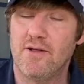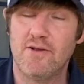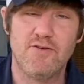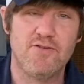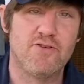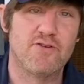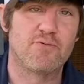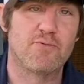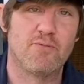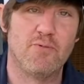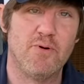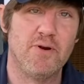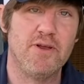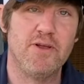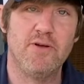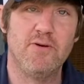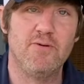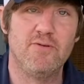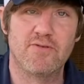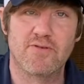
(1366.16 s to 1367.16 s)
just
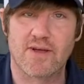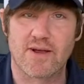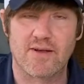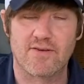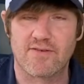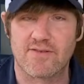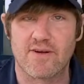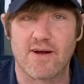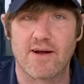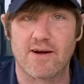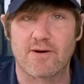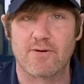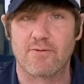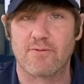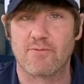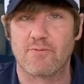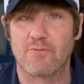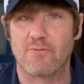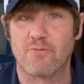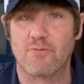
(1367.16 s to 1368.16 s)
reuse like a stock
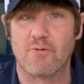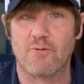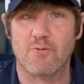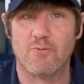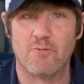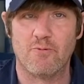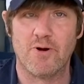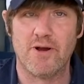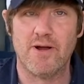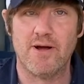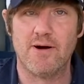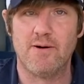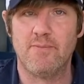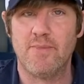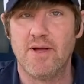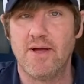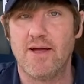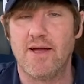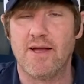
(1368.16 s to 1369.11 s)
rim